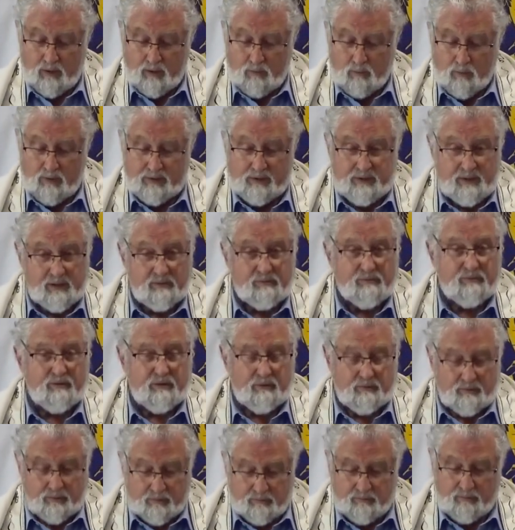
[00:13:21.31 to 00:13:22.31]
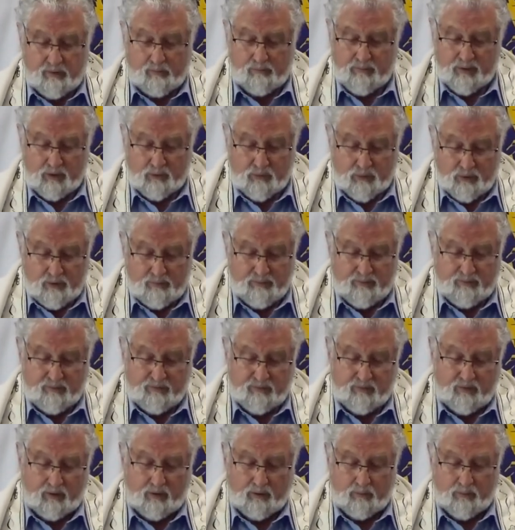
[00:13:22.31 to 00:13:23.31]
were different from the group of
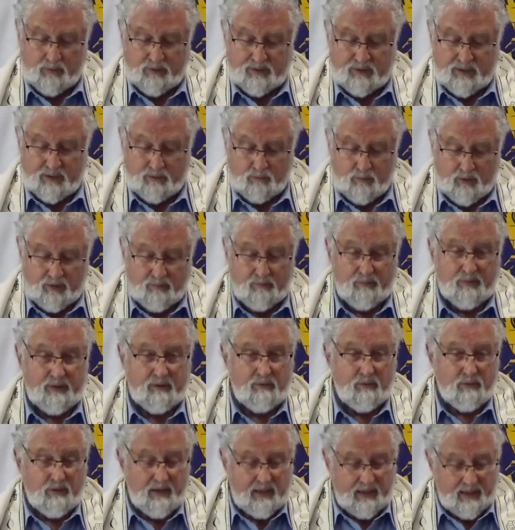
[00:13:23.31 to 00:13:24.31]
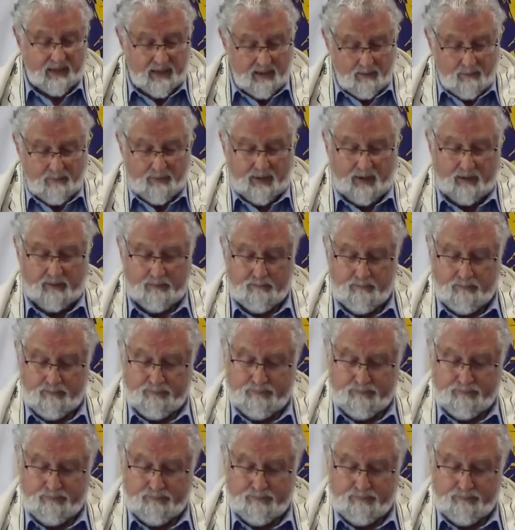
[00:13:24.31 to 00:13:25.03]
followers that we've been reading about